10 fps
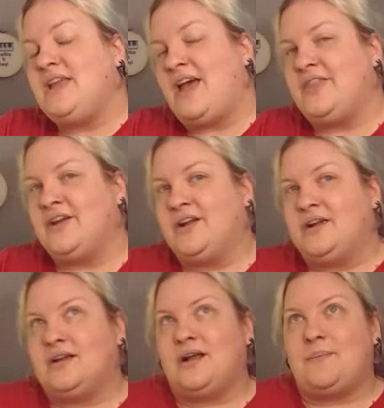One of the
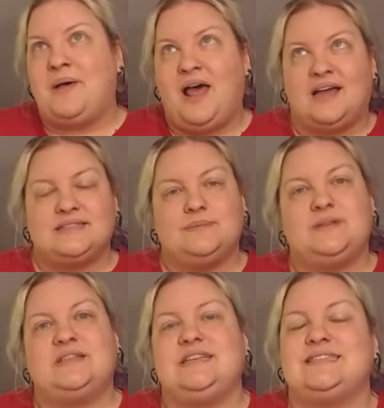other
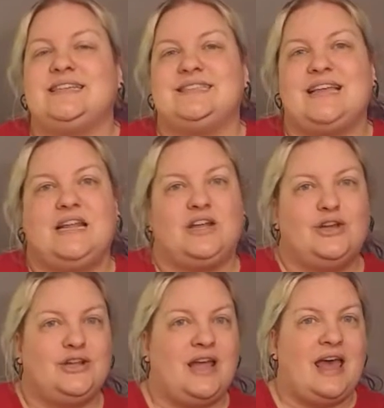possibilities is
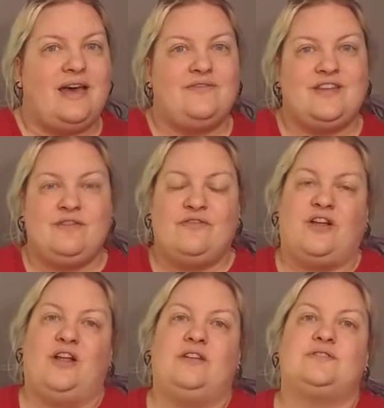that it could have
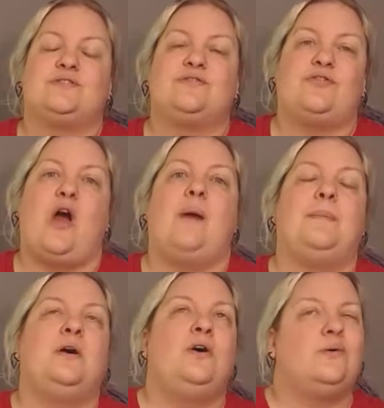evolved
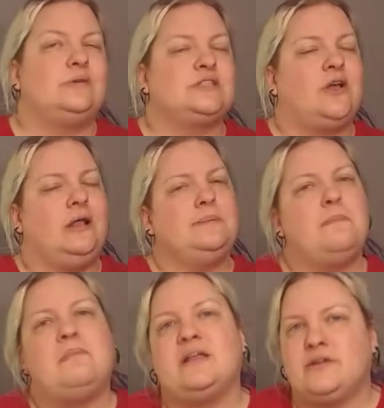from what's
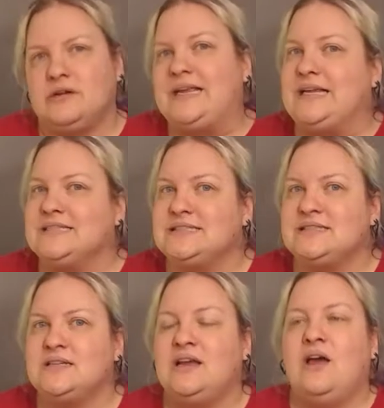called
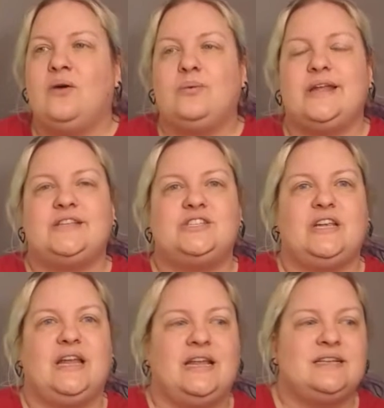motherese,
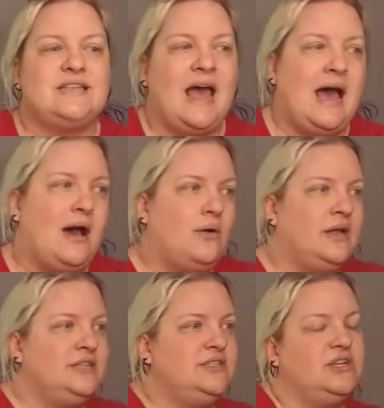which is
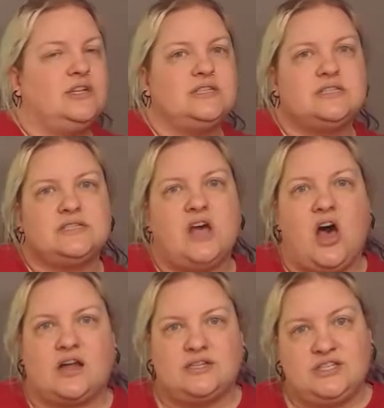how
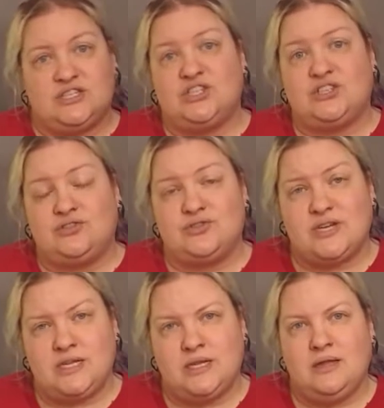adults talk to
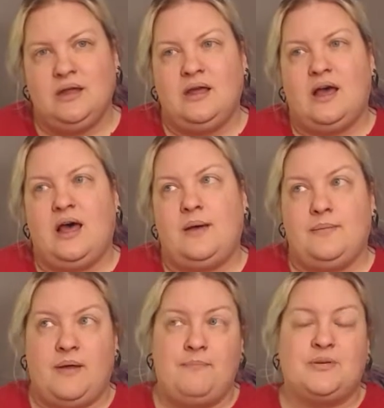children,
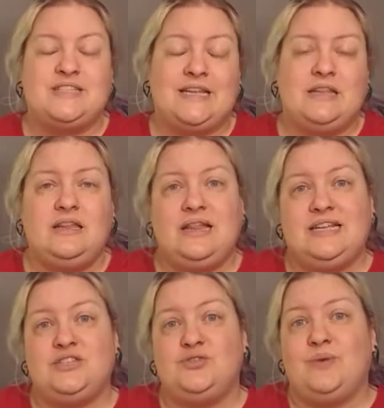and
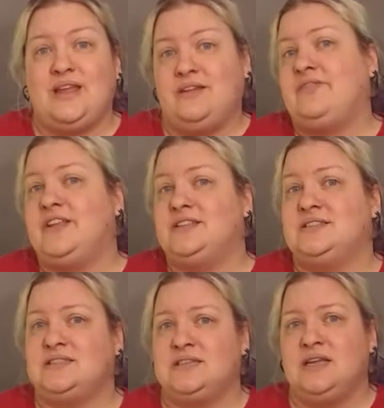particularly to
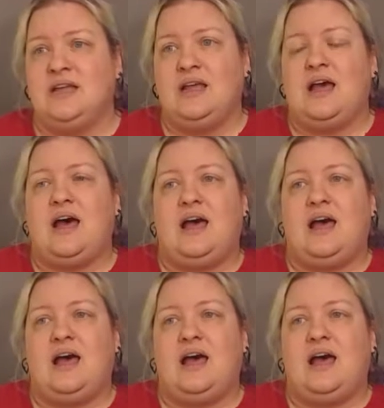infants,